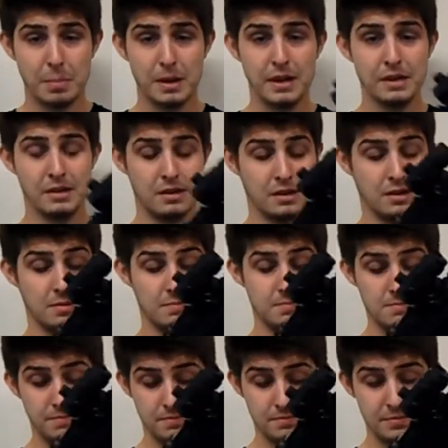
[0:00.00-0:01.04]
But
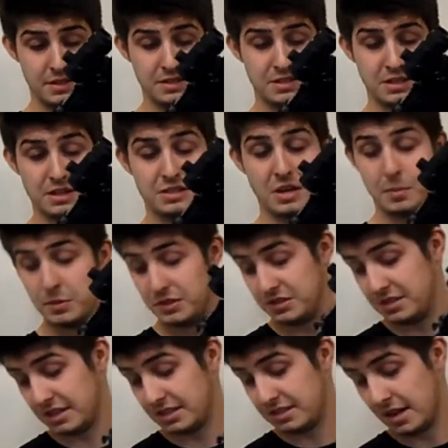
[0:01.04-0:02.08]
this does come with a
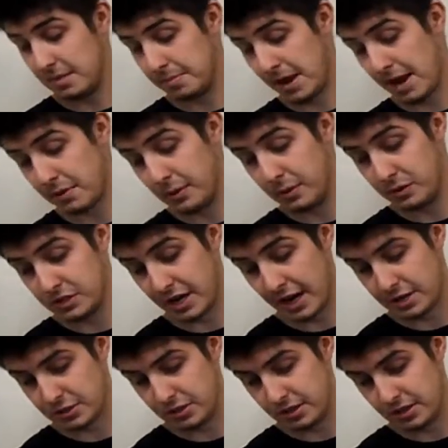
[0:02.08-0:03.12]
stick-type battery, which
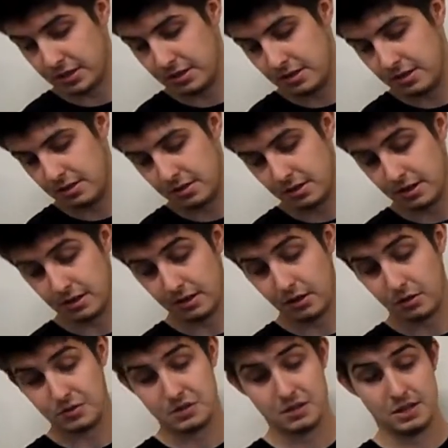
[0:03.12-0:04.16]
actually
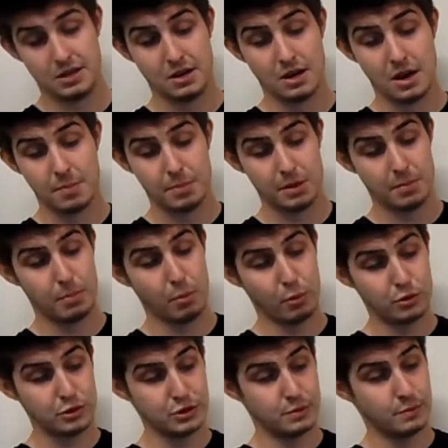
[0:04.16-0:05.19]
goes in the upper
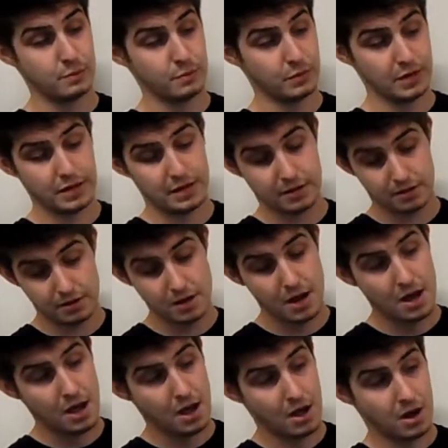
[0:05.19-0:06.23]
portion right here.
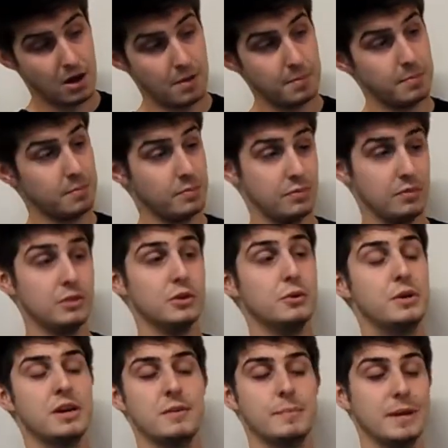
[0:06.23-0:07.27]

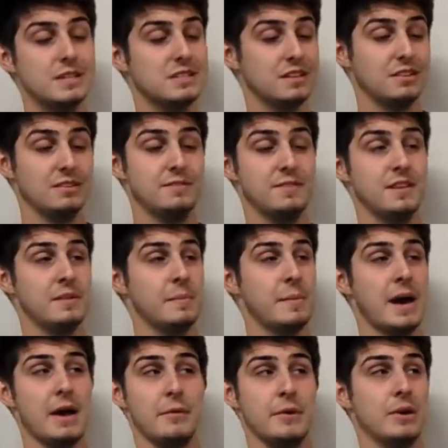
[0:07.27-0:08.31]
You can basically feed the
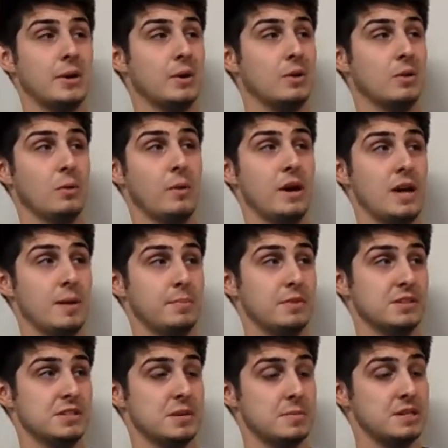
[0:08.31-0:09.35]
battery all the way
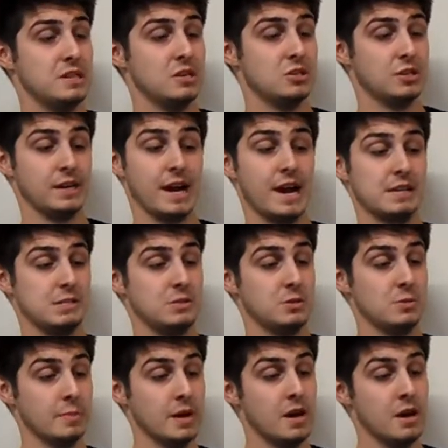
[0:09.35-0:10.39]
up this imitation gas
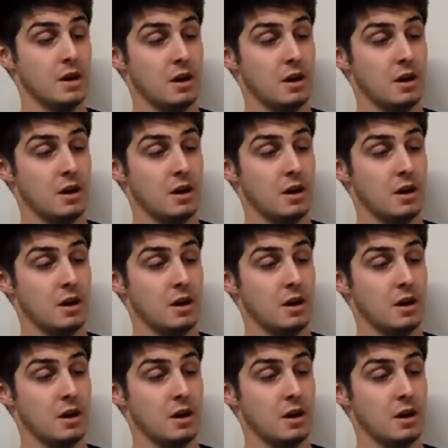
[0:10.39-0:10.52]
tube.